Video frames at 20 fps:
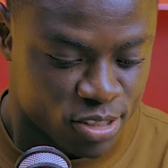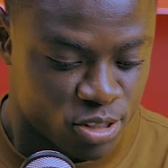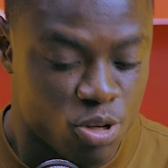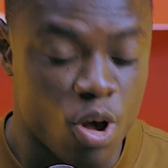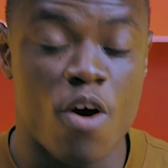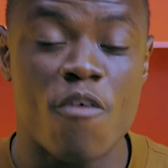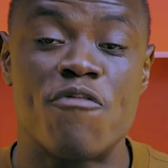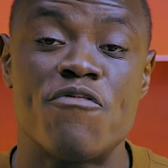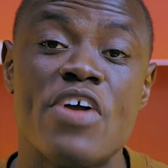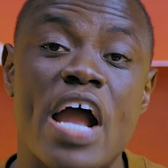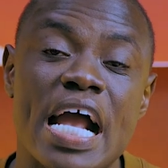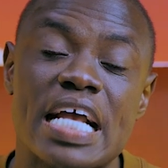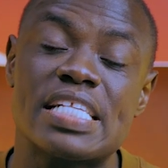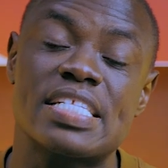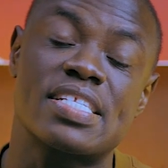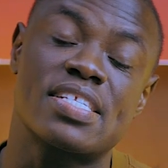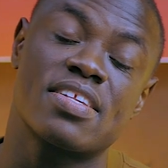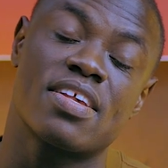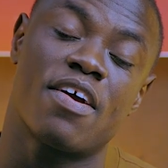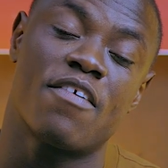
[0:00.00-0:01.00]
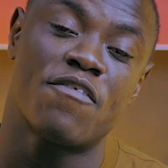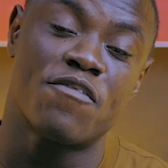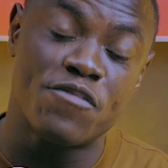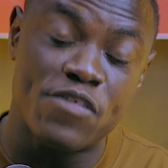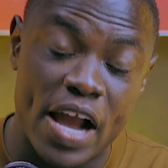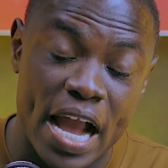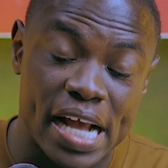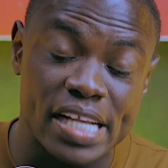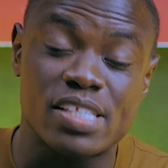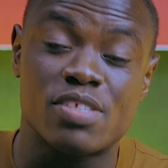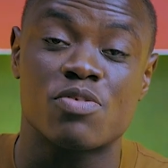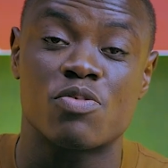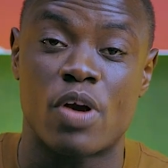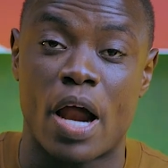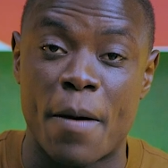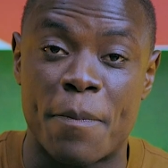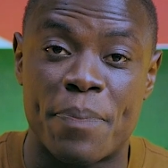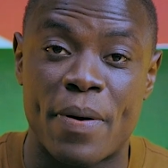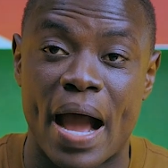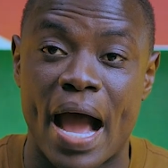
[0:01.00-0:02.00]
So first
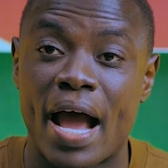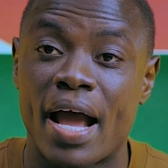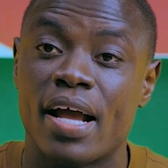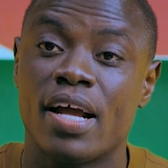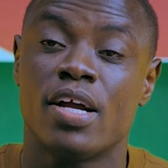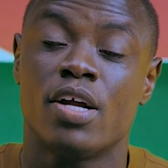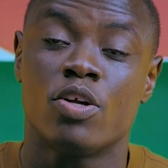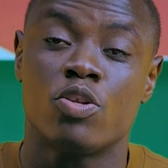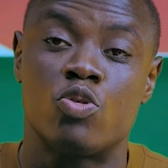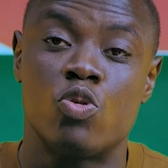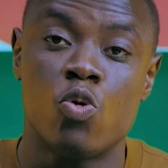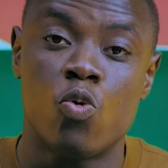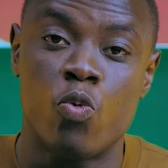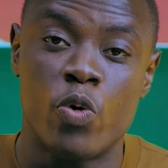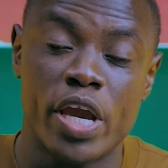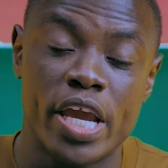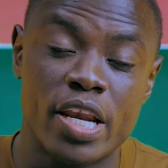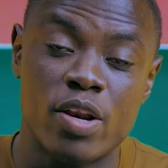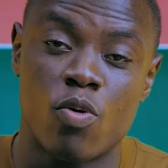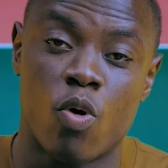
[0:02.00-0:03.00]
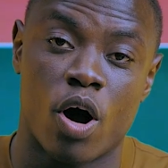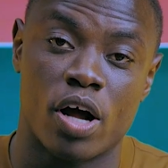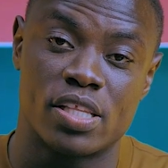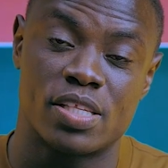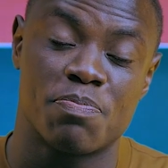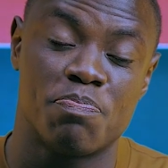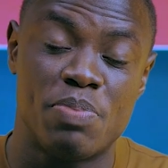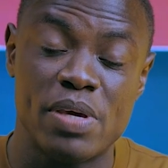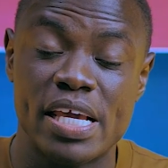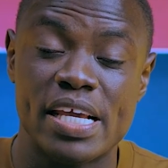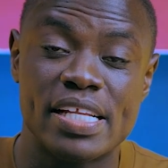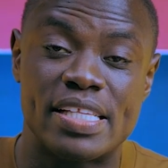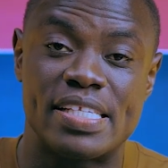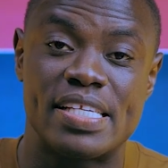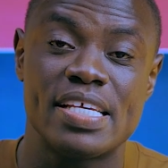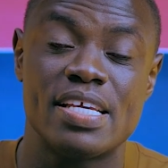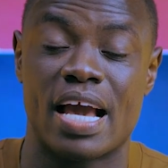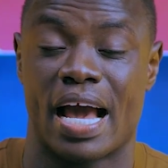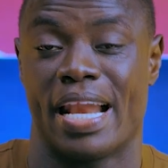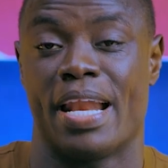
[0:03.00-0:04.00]
rapper to win what? BET
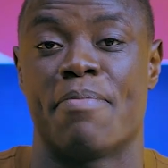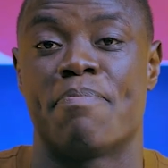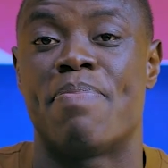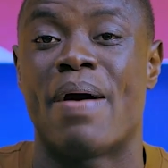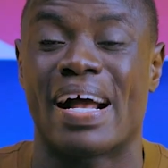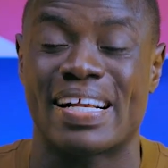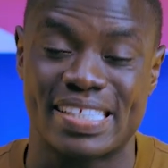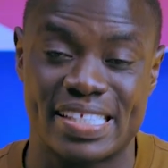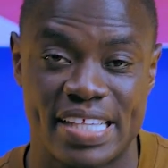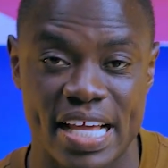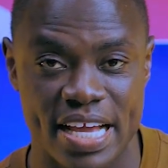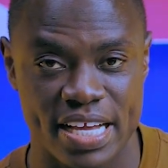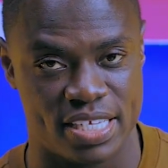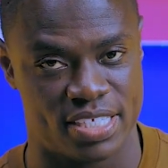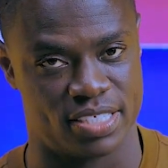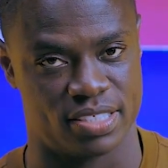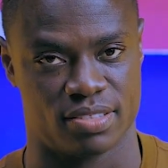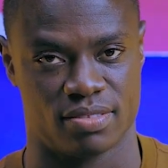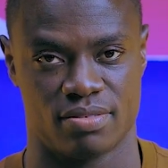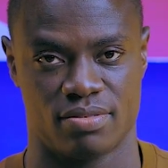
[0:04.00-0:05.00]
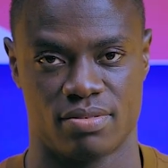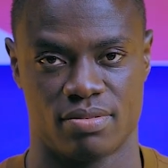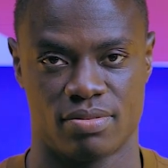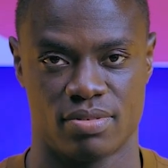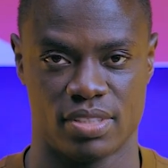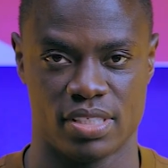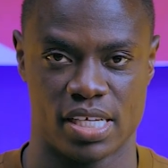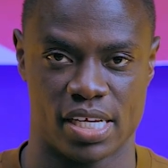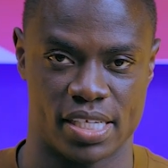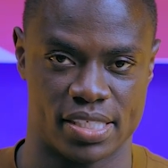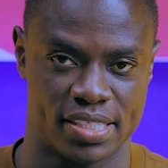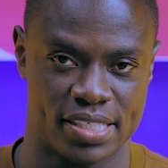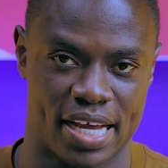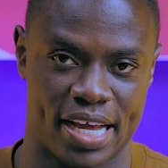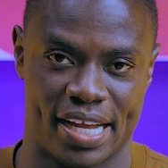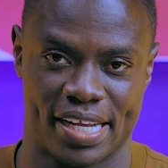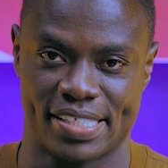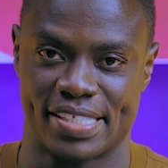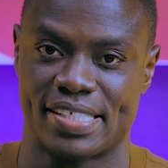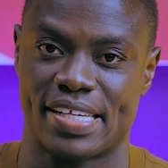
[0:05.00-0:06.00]
at the backstage. Yes,
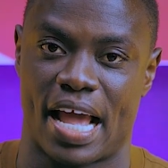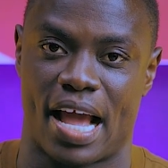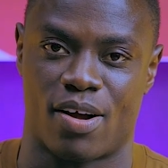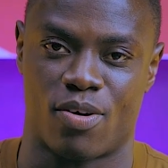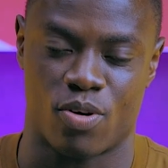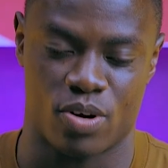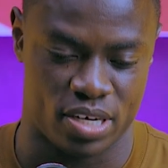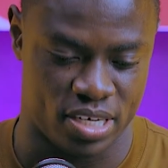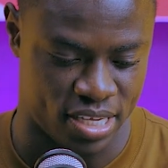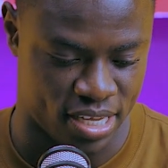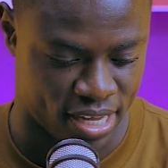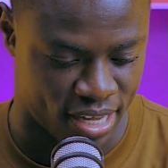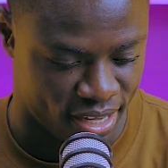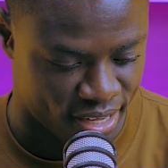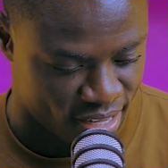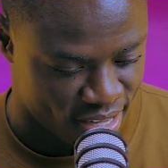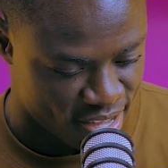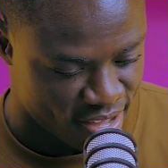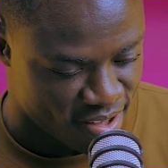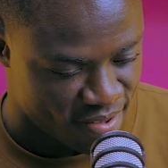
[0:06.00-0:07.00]
Sarkodie.